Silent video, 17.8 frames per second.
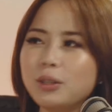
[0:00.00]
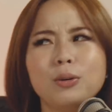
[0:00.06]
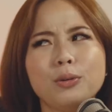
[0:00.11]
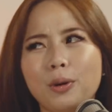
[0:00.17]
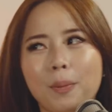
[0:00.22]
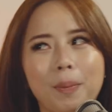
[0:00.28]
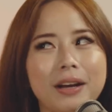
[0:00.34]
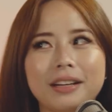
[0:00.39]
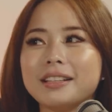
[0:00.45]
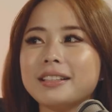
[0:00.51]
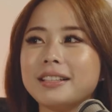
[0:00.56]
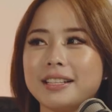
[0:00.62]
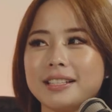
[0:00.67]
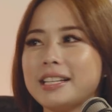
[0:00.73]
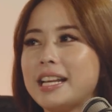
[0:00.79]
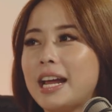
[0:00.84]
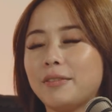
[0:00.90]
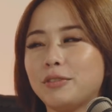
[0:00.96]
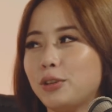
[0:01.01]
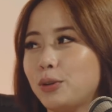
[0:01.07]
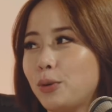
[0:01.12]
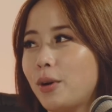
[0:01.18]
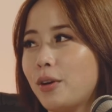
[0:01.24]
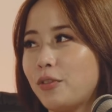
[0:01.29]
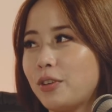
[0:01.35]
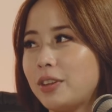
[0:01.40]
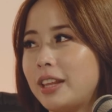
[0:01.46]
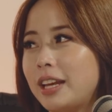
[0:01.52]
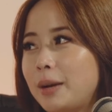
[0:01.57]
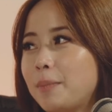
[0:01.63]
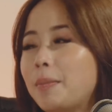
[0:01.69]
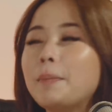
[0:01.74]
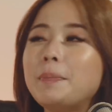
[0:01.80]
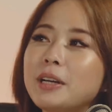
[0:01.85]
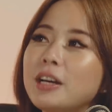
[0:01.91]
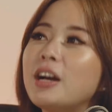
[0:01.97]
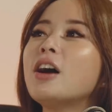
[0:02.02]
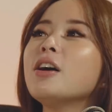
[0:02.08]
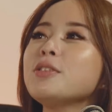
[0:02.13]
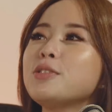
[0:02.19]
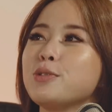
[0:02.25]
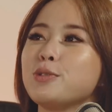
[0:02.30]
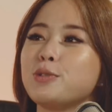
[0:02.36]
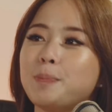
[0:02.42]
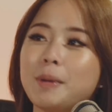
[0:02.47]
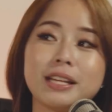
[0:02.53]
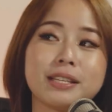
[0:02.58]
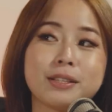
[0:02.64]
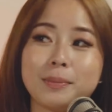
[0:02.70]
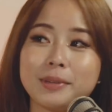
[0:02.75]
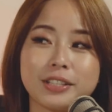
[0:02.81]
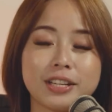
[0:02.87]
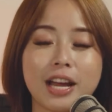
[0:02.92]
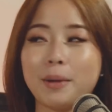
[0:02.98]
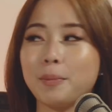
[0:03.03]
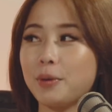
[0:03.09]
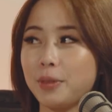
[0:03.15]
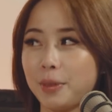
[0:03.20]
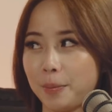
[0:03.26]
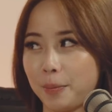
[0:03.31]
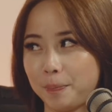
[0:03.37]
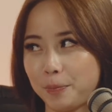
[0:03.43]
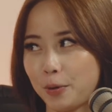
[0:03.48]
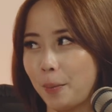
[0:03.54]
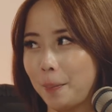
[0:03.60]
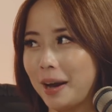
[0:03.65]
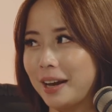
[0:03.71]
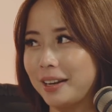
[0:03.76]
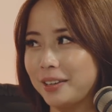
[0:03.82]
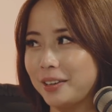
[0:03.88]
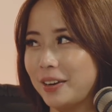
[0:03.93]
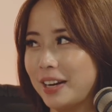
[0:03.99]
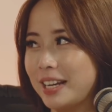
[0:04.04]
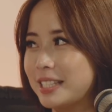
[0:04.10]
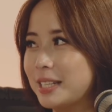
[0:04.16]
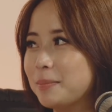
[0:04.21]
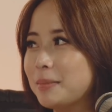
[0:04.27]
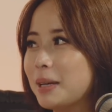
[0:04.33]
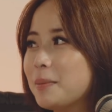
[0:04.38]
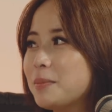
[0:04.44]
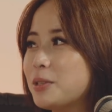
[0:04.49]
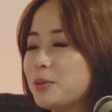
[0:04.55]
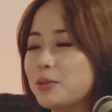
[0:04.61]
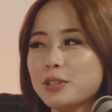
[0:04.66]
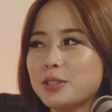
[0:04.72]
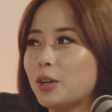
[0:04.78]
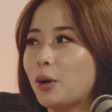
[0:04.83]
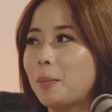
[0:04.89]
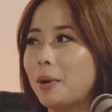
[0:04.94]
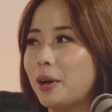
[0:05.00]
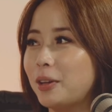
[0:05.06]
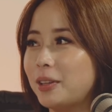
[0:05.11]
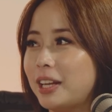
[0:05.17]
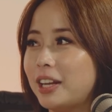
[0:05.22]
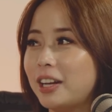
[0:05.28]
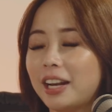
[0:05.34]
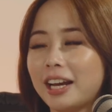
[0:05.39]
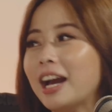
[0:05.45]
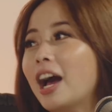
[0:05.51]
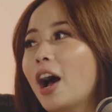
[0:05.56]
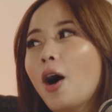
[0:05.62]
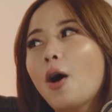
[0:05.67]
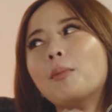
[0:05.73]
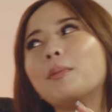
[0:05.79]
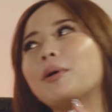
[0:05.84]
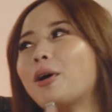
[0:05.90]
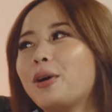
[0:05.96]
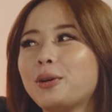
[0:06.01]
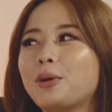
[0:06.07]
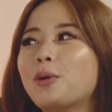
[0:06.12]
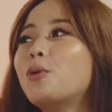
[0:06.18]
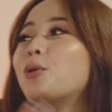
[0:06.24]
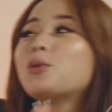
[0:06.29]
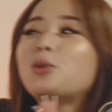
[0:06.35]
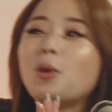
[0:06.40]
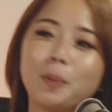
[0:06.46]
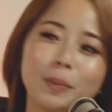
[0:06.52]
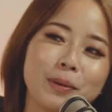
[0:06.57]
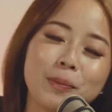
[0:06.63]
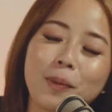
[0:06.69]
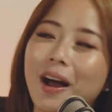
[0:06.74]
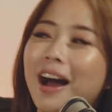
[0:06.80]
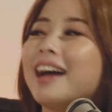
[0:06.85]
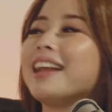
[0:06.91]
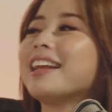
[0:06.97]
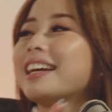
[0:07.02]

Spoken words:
No, your partner doesn't have to know everything. But because you spend so much time with your partner, right? Sometimes you just talk about your day like, oh my God, who told me what?